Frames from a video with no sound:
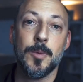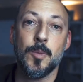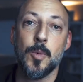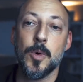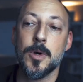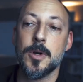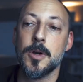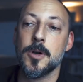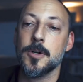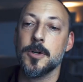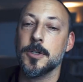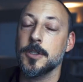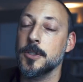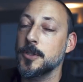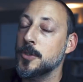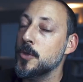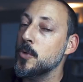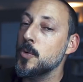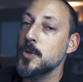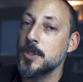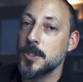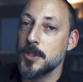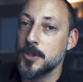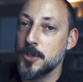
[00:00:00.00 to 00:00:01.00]
What are the
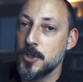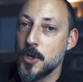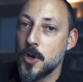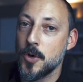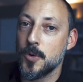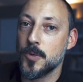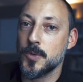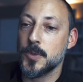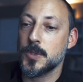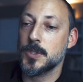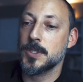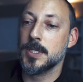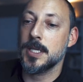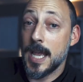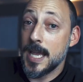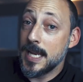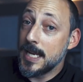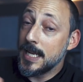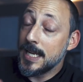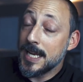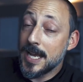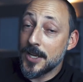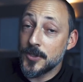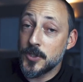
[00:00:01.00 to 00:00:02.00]
do's and don'ts? And
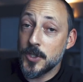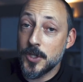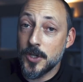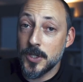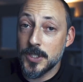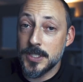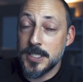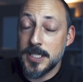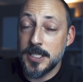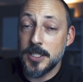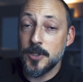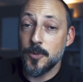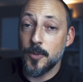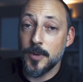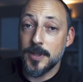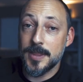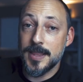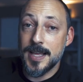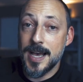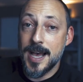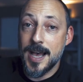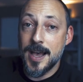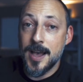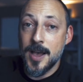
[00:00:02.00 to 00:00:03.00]
then as you continue with
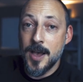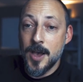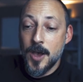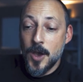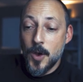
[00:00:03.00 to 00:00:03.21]
that,